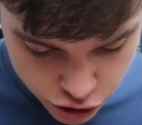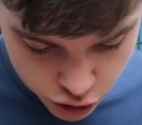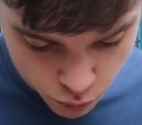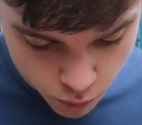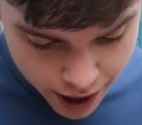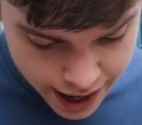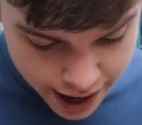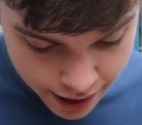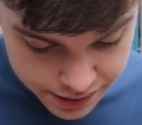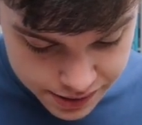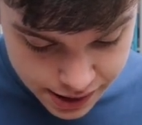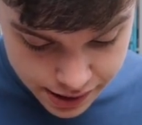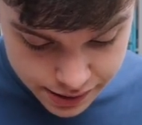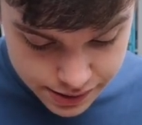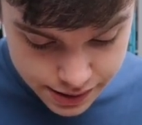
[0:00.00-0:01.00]
to the
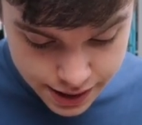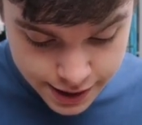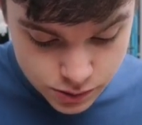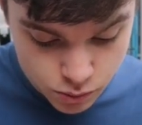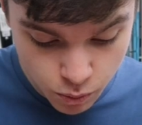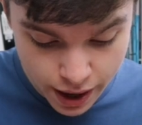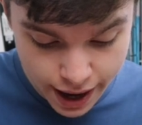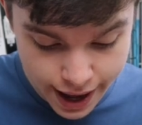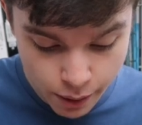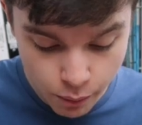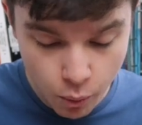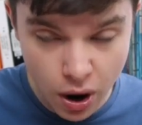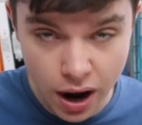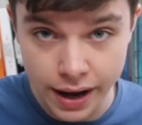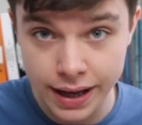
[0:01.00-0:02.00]
y-axis, it's where
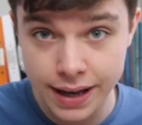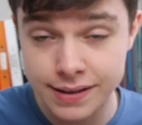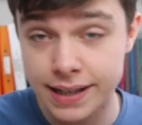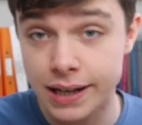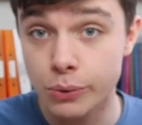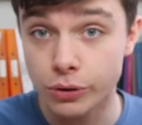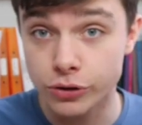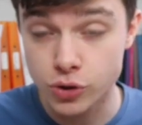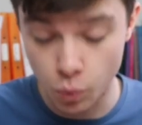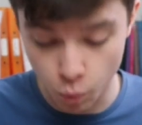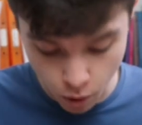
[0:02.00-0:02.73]
y is equal to